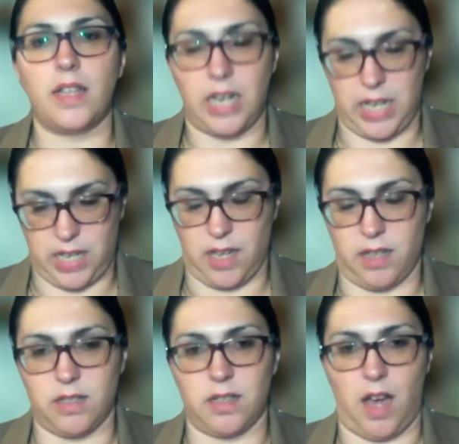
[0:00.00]
a tricky
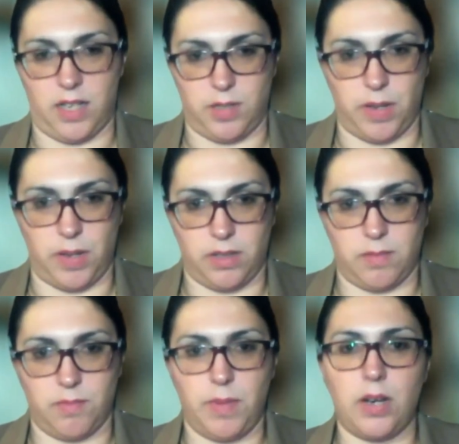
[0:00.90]
aspect
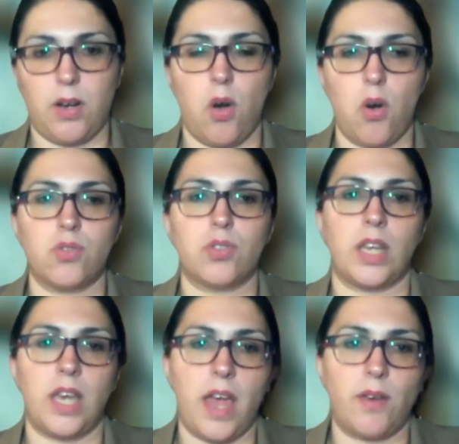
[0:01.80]
because
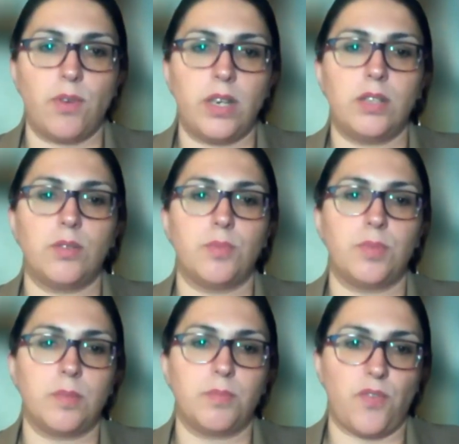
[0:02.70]
again we need
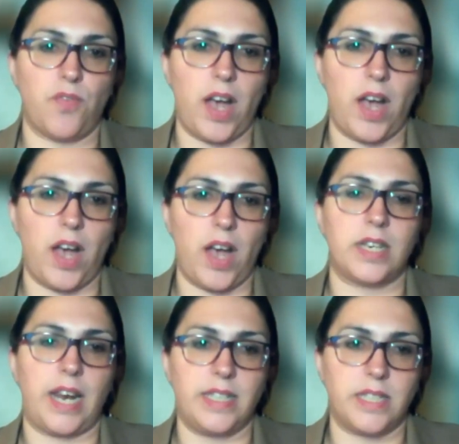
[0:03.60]
to provide
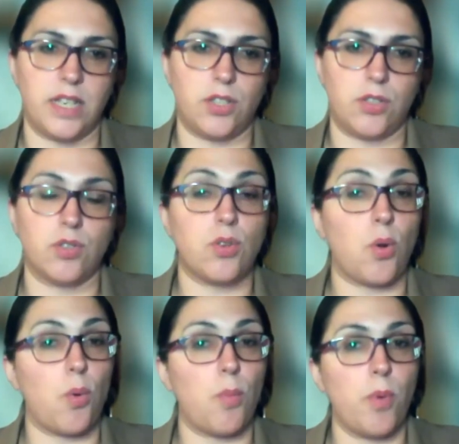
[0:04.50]

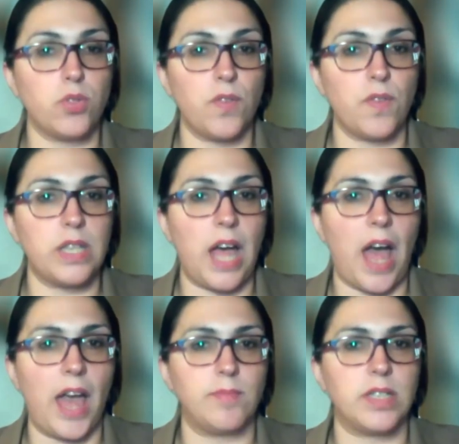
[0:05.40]
generalizations most of the
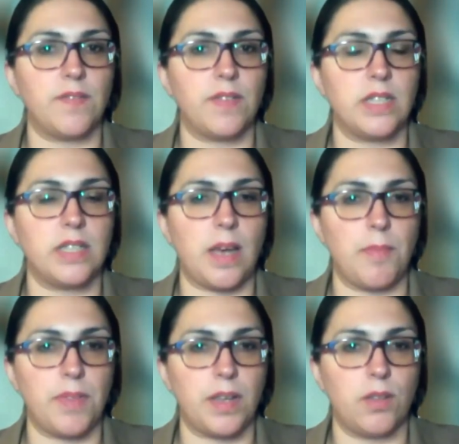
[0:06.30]
times if it is
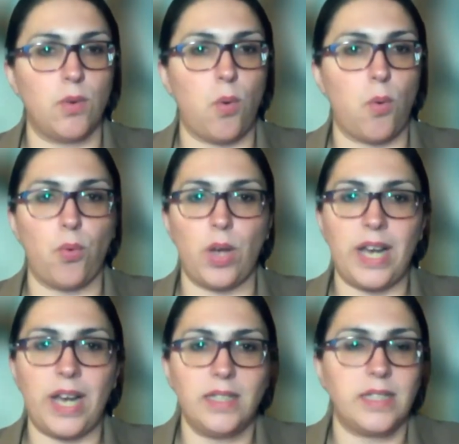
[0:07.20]
something new we
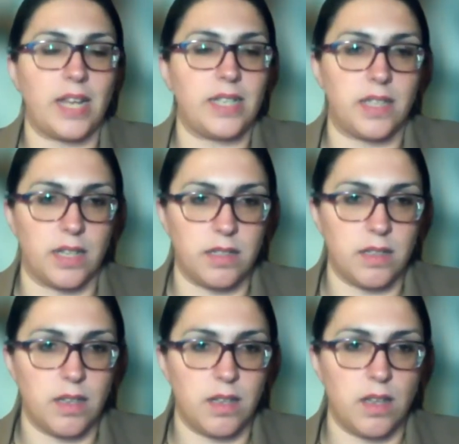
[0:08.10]
can't test it
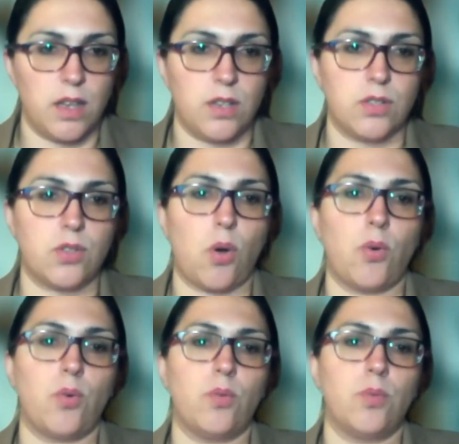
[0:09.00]

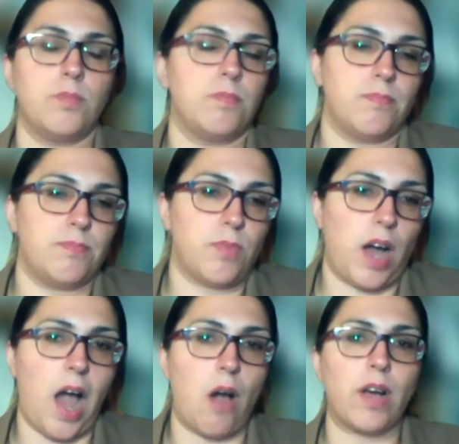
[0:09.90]
so
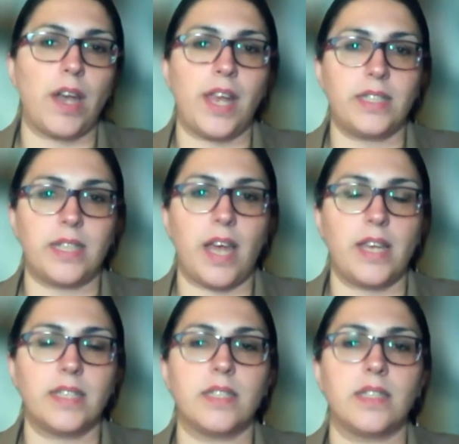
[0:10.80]
how can i
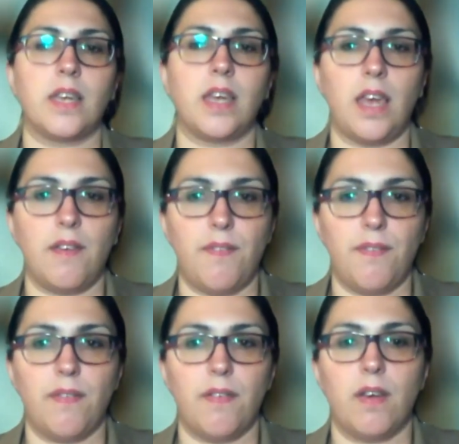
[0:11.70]
test if